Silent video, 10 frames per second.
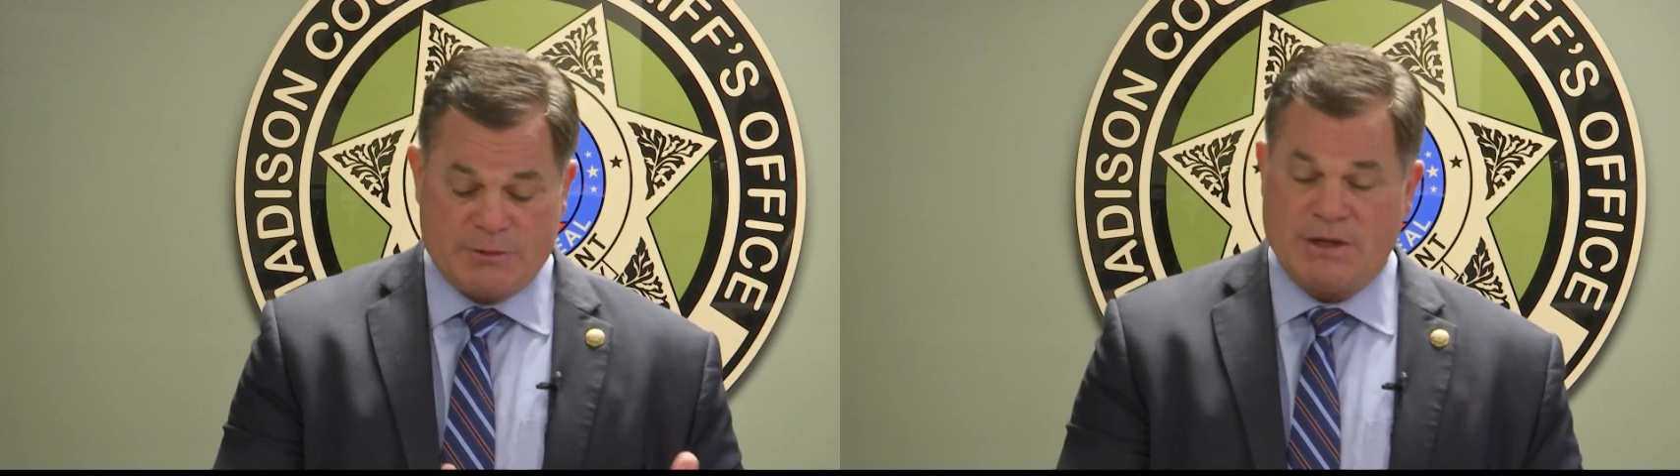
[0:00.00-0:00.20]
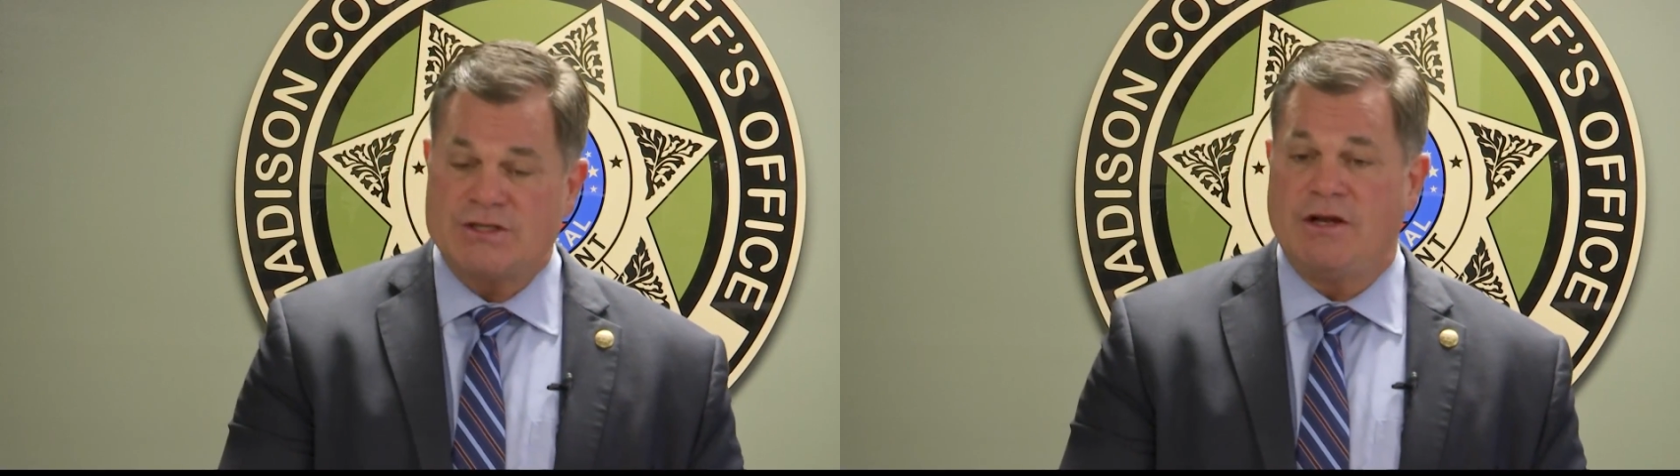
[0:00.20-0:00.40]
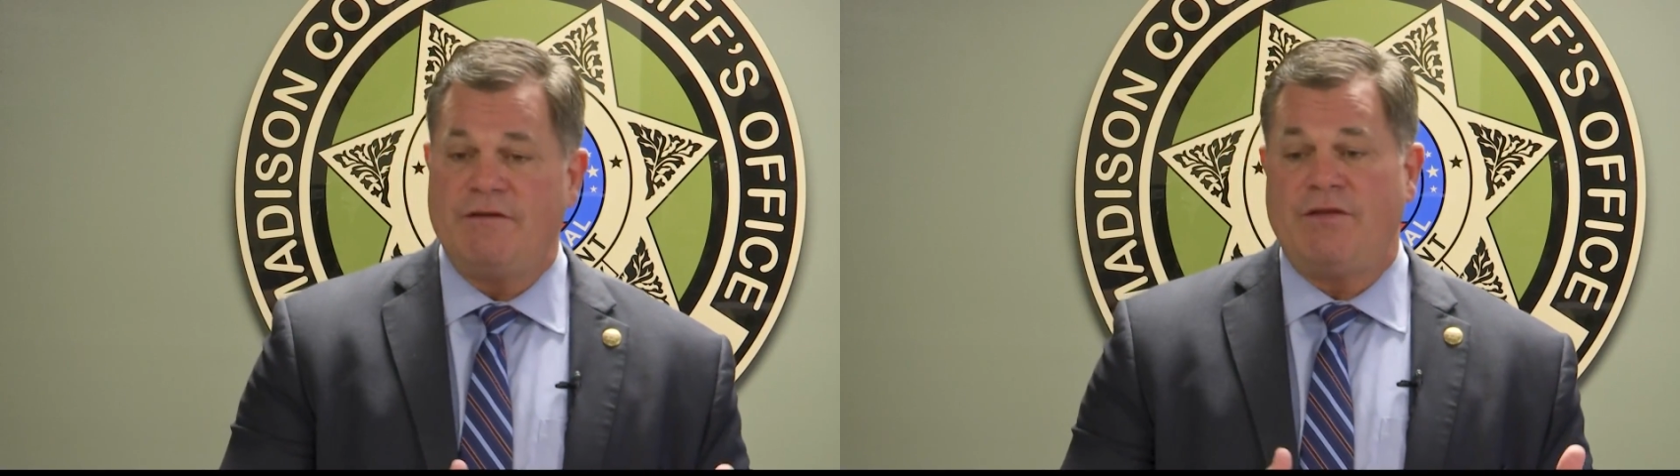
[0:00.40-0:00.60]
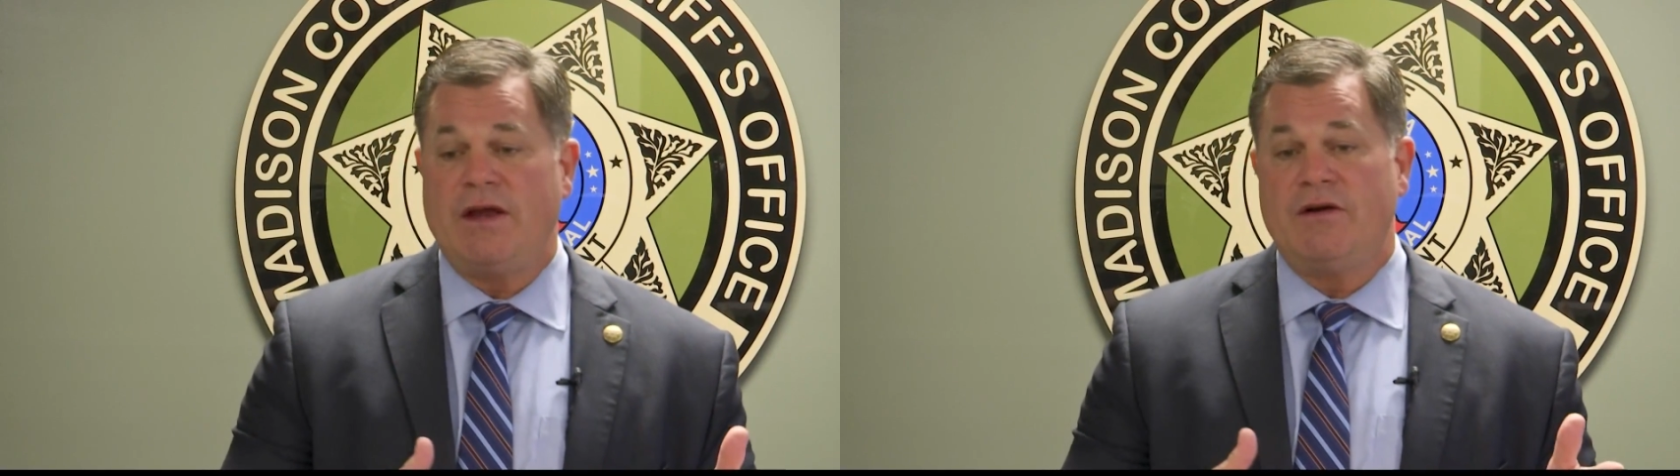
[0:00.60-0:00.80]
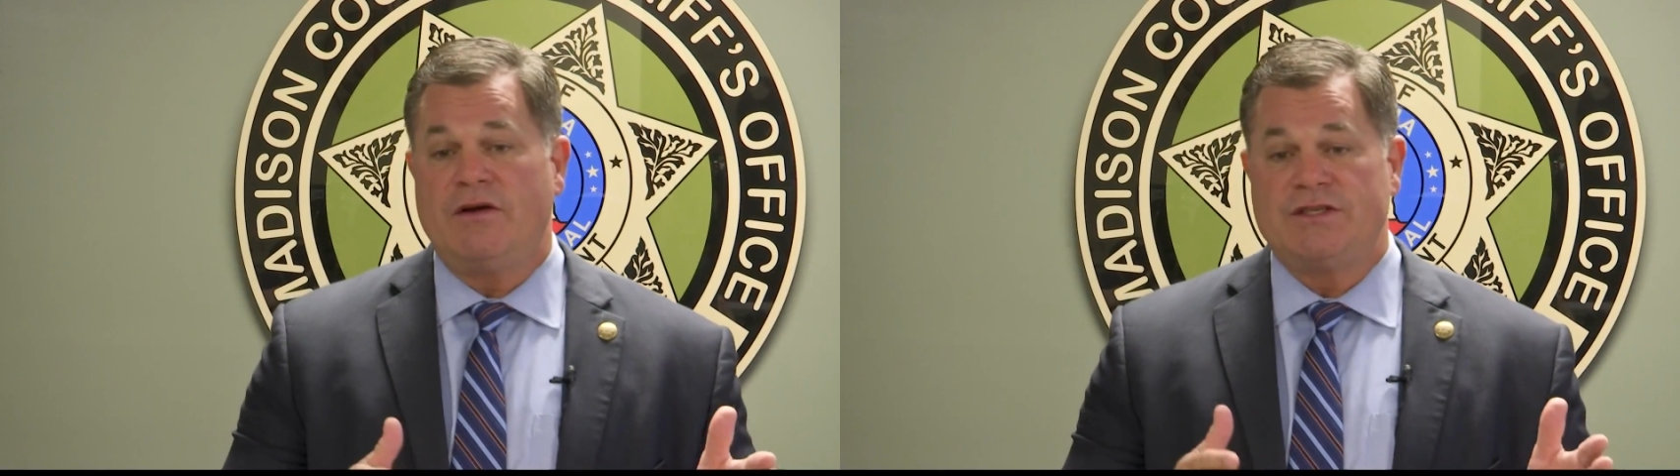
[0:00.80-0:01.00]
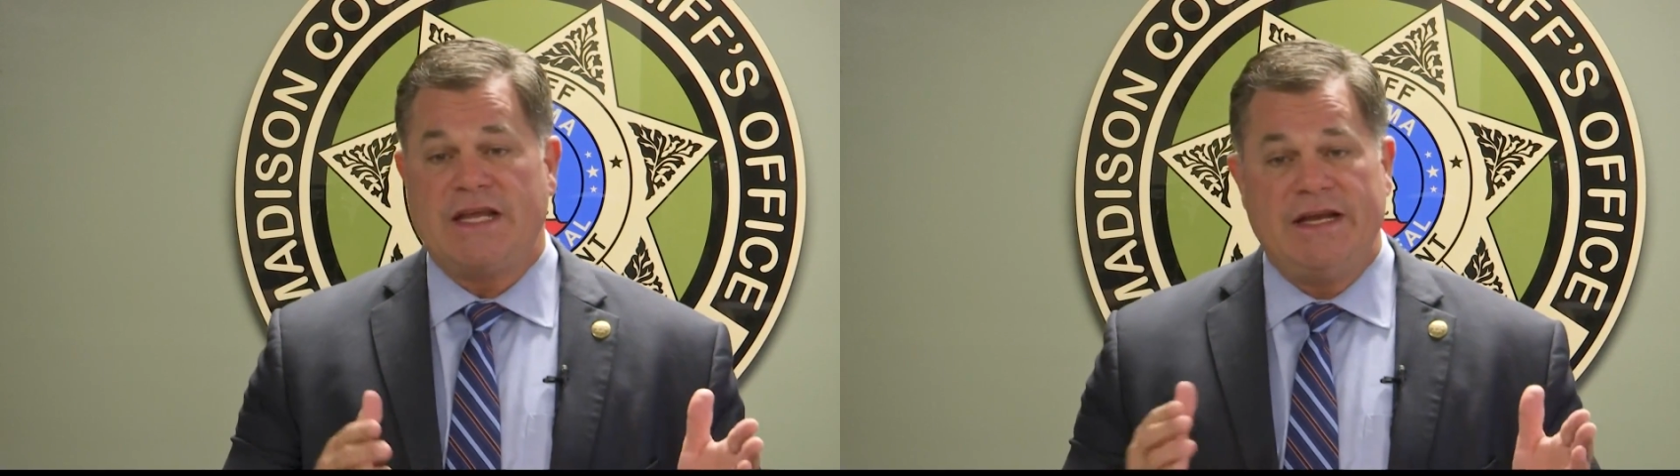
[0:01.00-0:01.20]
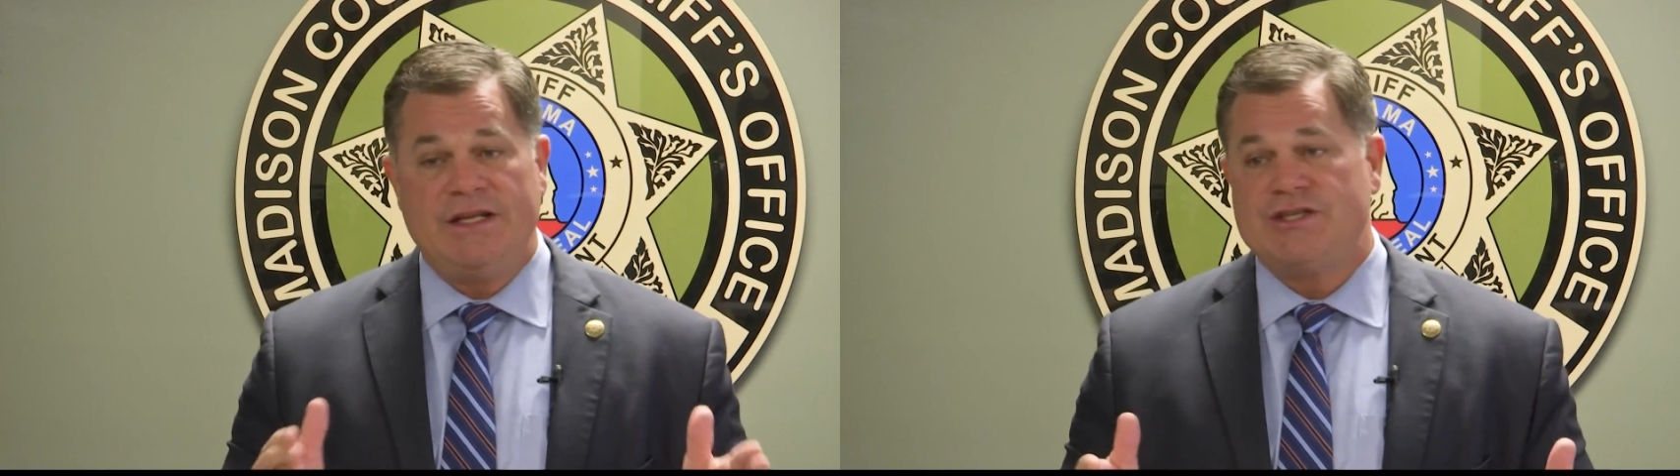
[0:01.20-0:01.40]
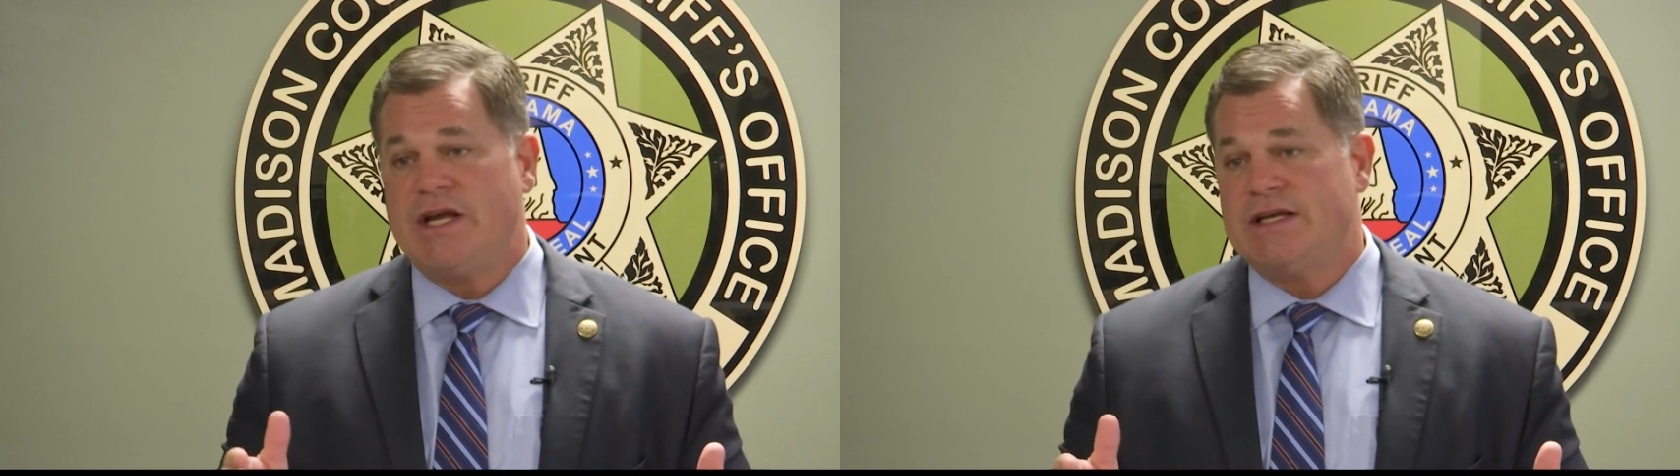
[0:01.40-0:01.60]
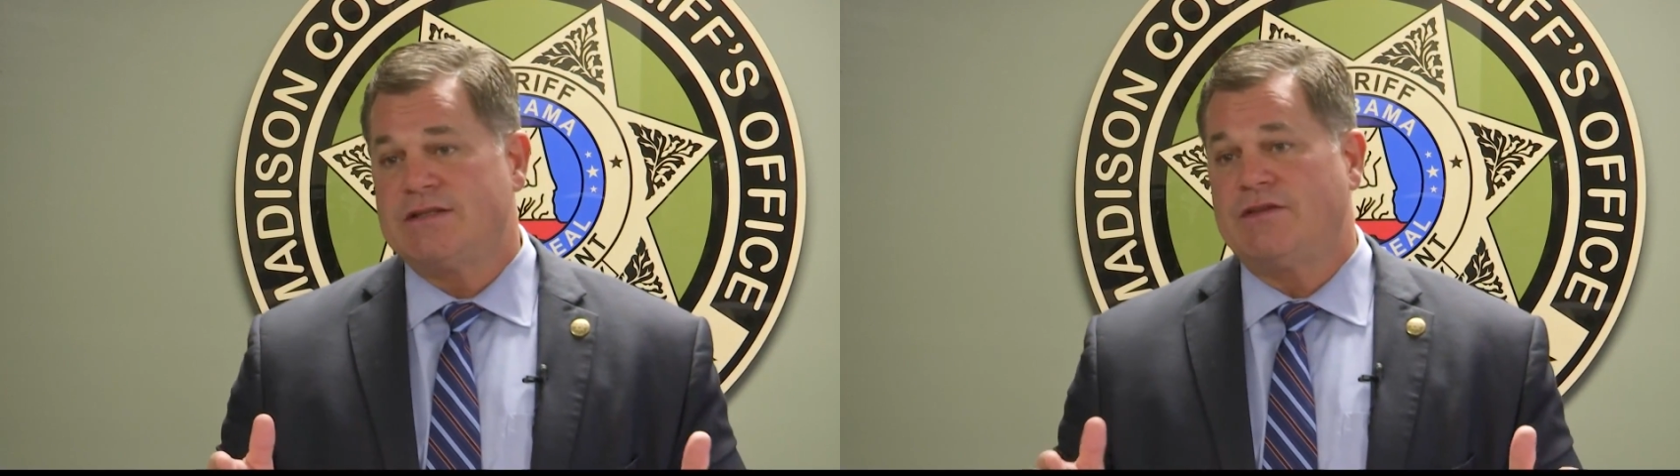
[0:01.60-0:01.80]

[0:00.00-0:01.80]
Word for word: especially if there is any chance